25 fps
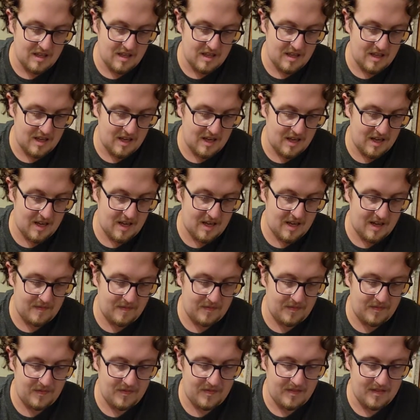
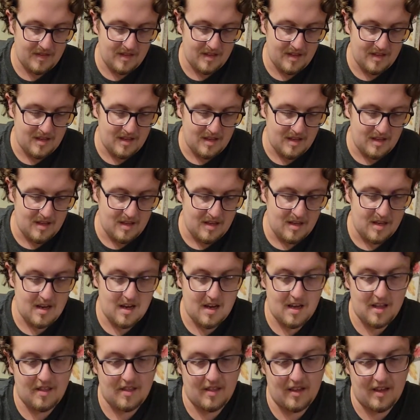And
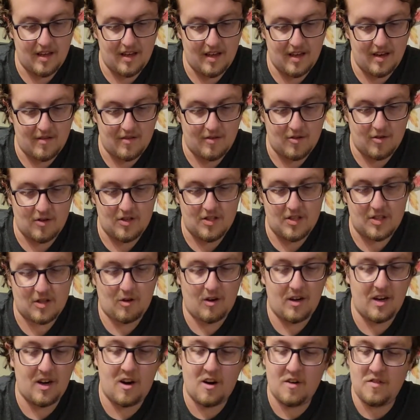then, of course,
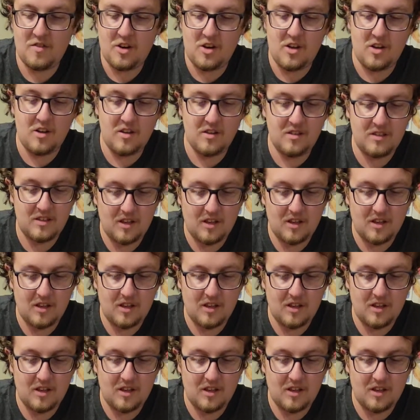3 Nerval.